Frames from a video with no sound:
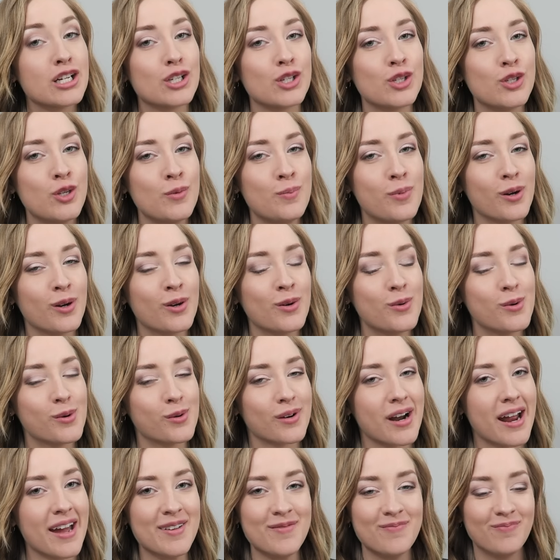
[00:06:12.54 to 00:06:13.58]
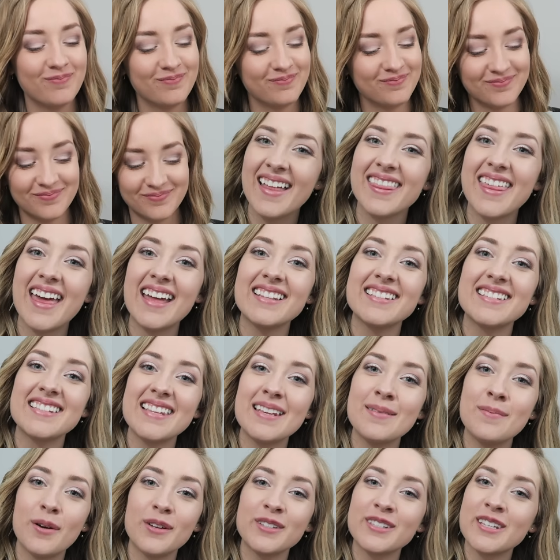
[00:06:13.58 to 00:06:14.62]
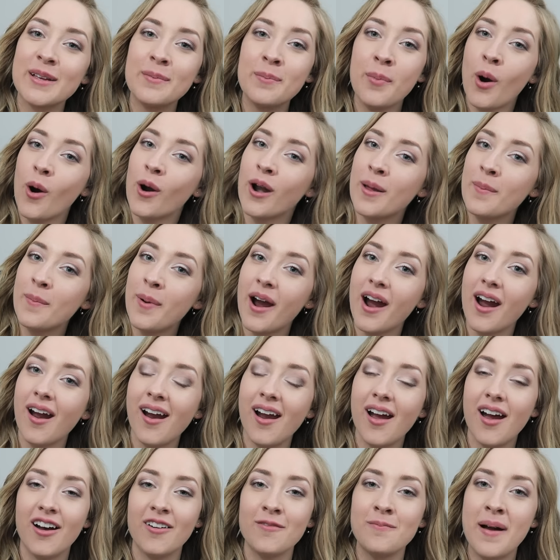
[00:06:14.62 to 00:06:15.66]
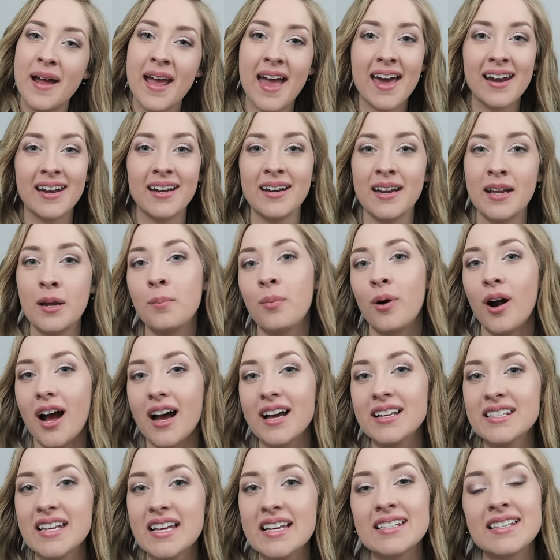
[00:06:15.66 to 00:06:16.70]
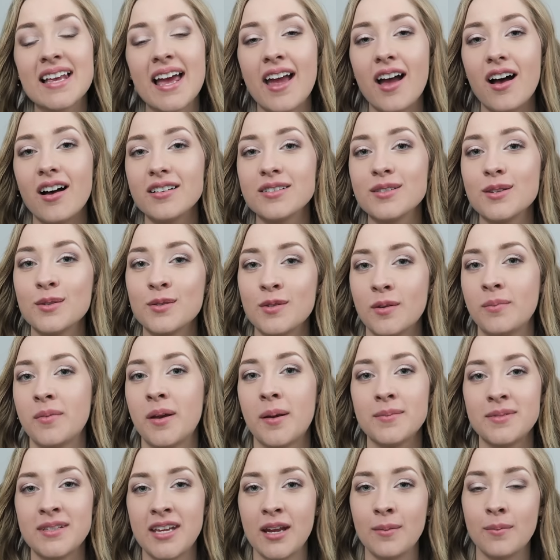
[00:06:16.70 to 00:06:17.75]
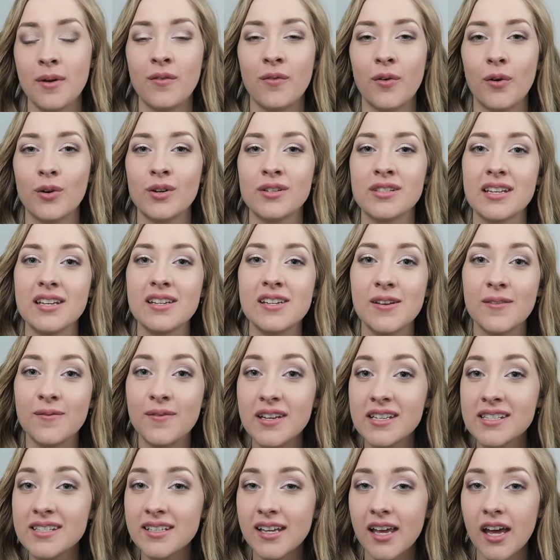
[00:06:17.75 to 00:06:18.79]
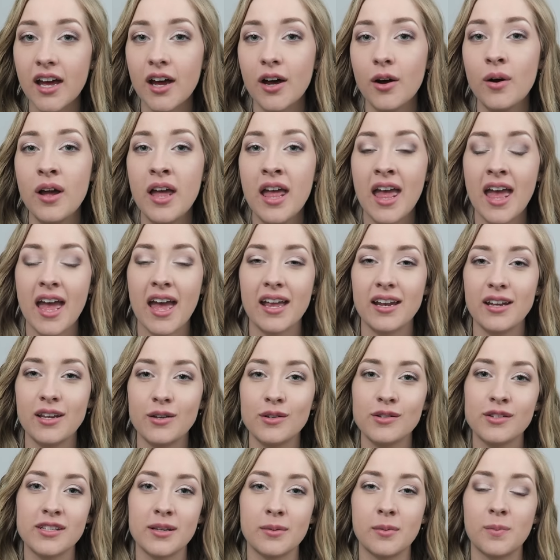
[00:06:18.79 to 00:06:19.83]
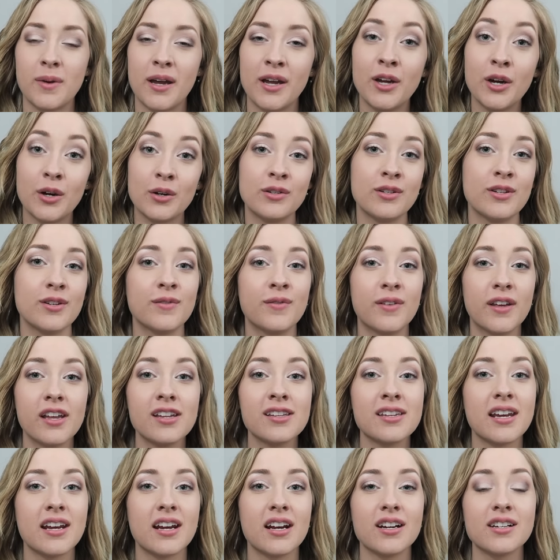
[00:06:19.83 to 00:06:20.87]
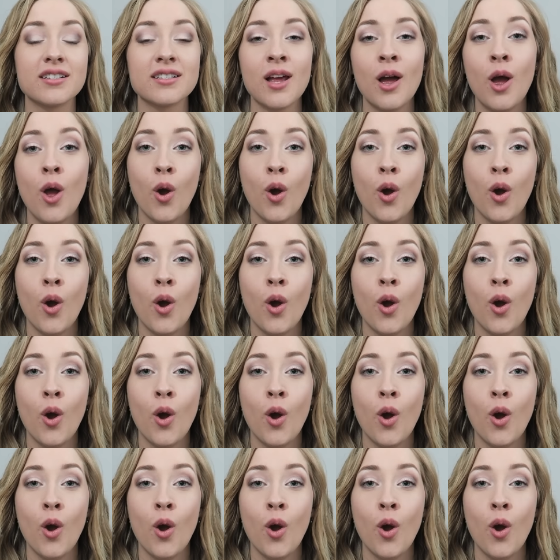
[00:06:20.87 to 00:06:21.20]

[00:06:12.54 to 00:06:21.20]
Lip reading: Super cool, right? That's the most important part of my editing process. I also sometimes take my photos into VSCO and use some of my go-to filters,